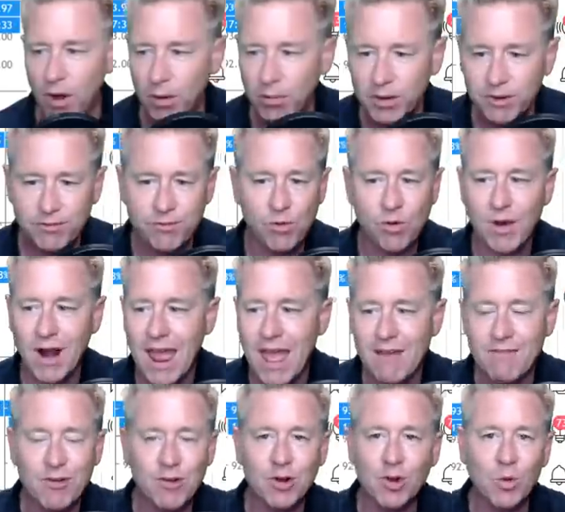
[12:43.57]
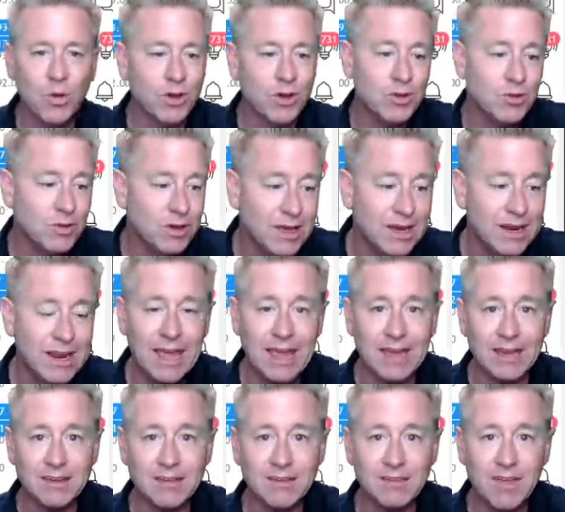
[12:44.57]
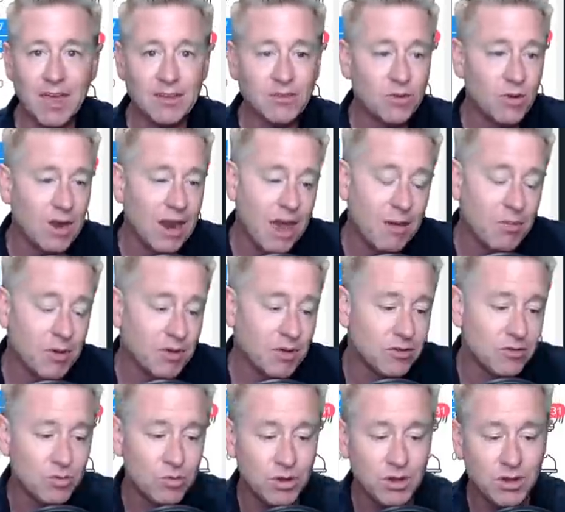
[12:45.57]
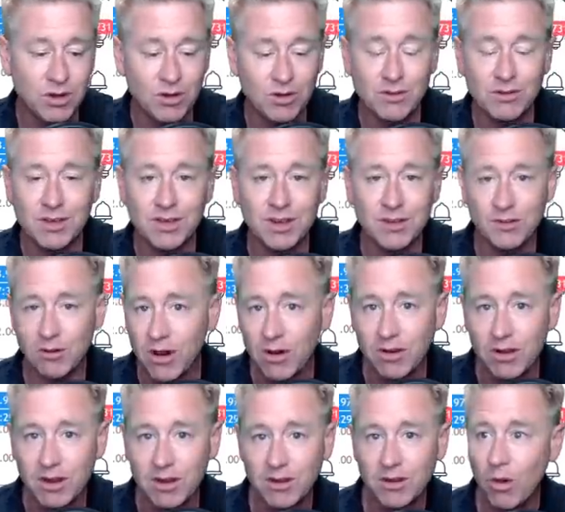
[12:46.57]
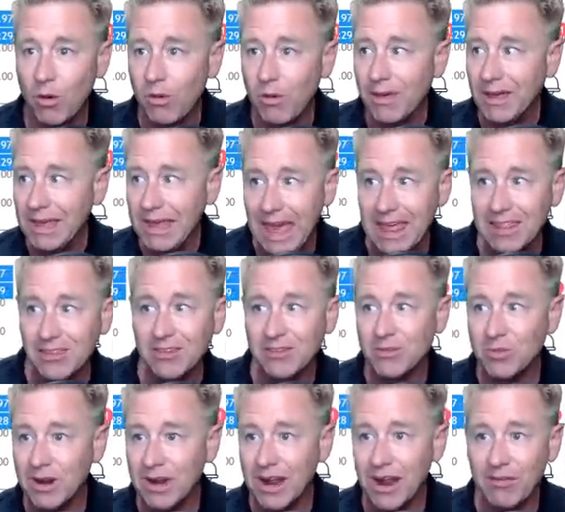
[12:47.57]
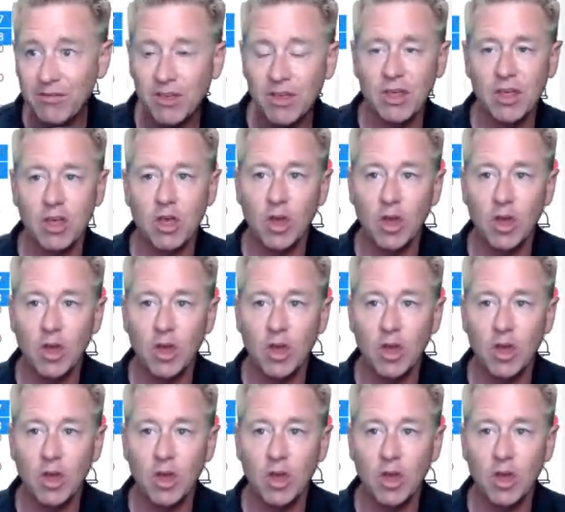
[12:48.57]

Probably forever going to get hate. That's what happens when you're contrarian. You go against whatever.